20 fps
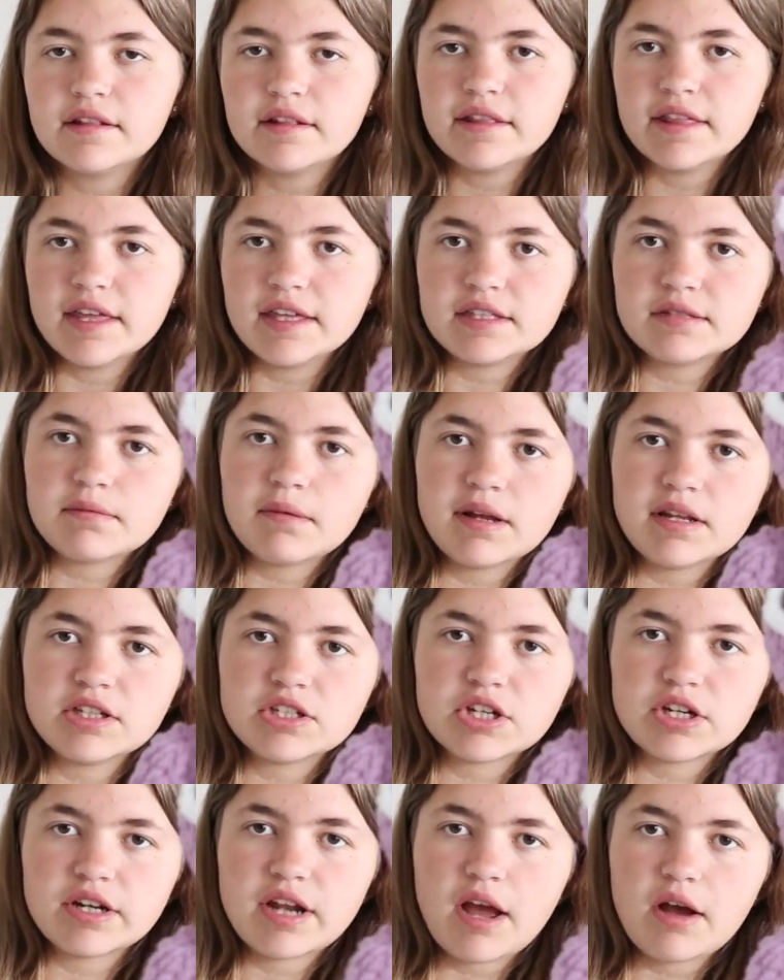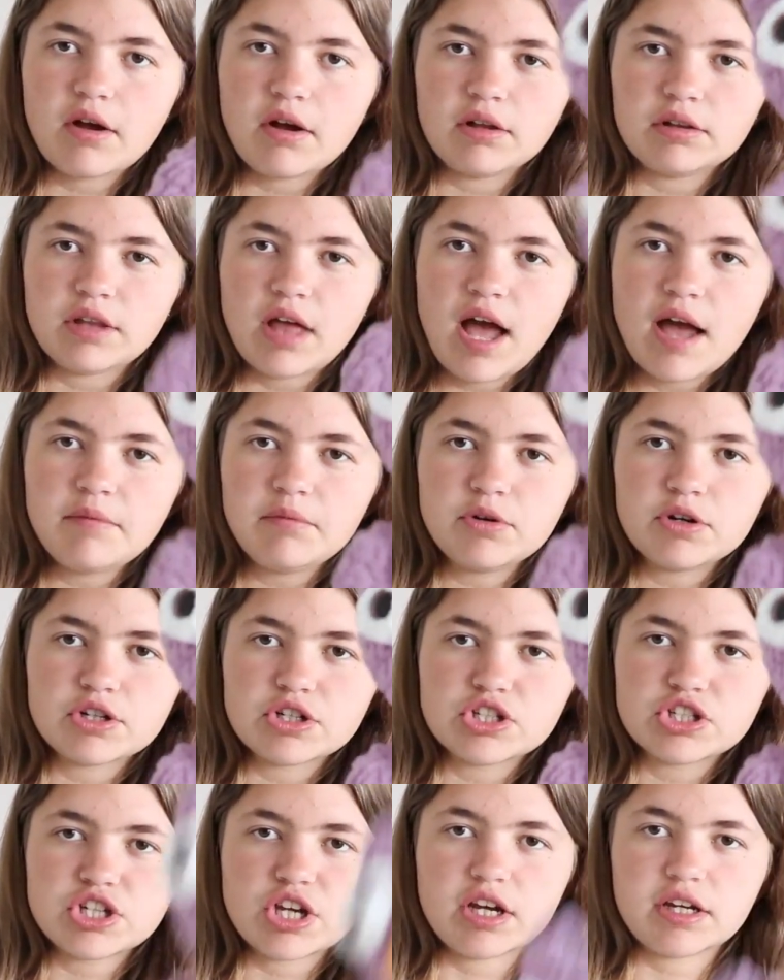this one turned out a lot more
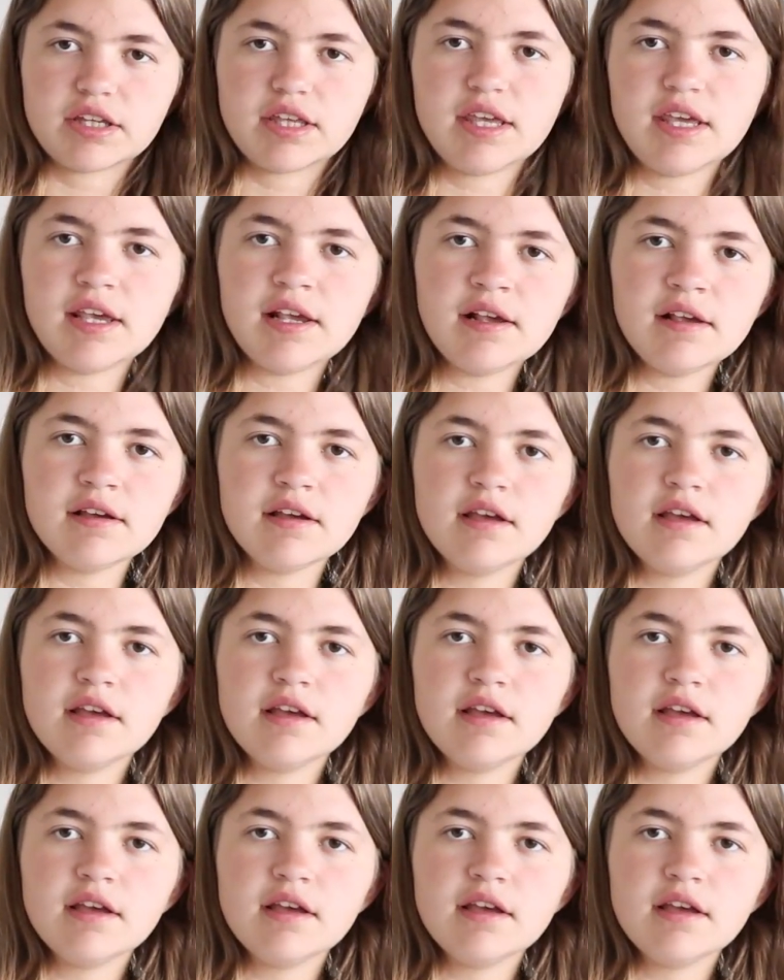chunky